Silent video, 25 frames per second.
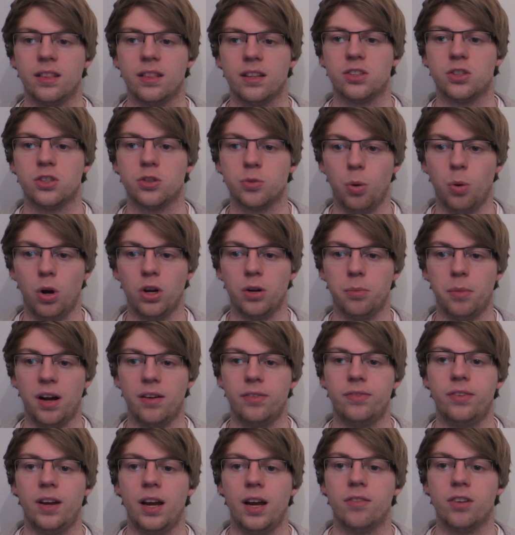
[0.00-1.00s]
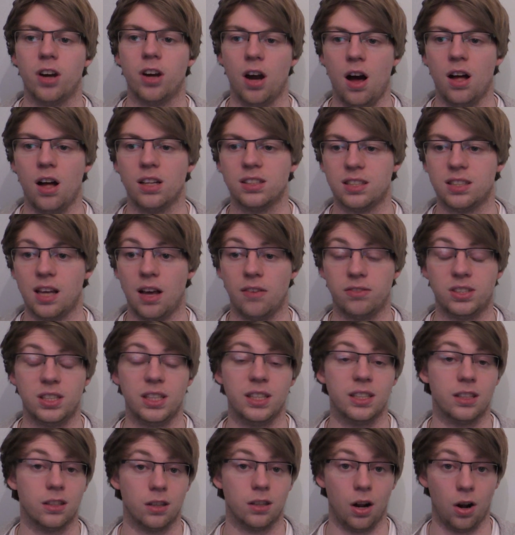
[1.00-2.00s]
this is one of my favourite arts that I've
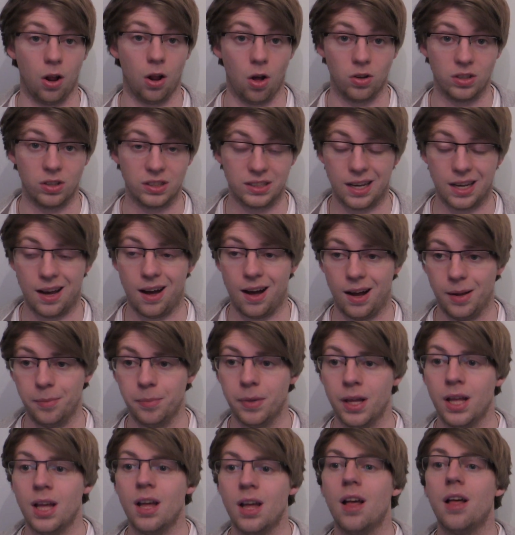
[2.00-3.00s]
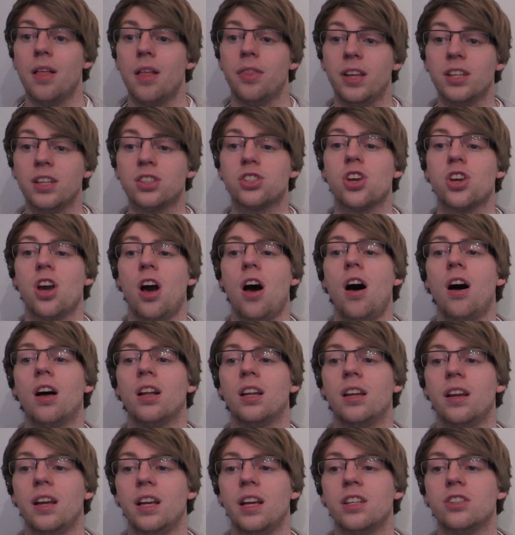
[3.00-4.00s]
seen in a long time, this
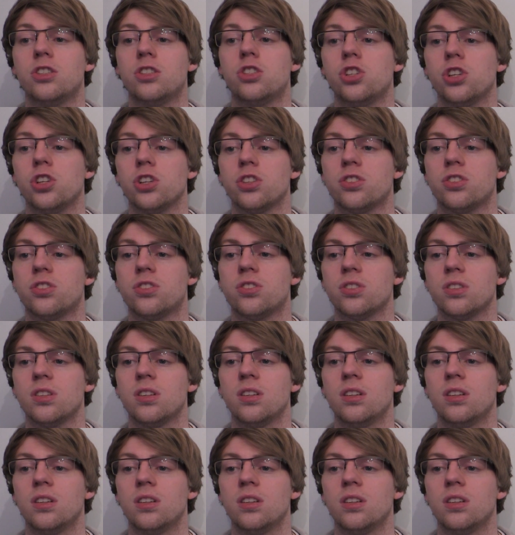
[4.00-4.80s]
card is just